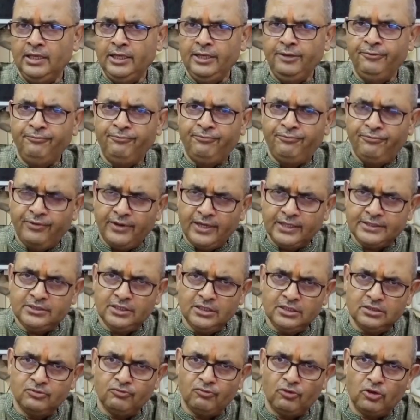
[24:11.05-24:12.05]

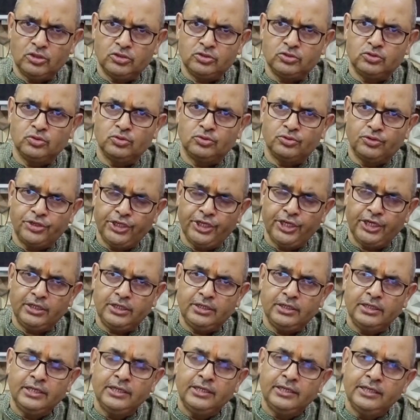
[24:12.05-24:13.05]
Emphasis was to
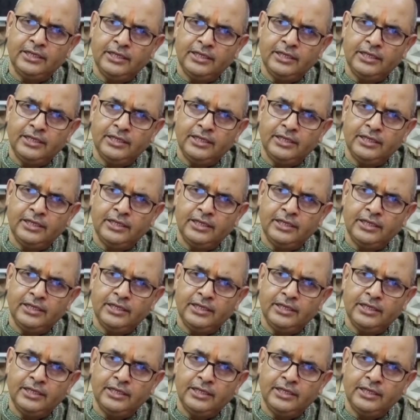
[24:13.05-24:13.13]
create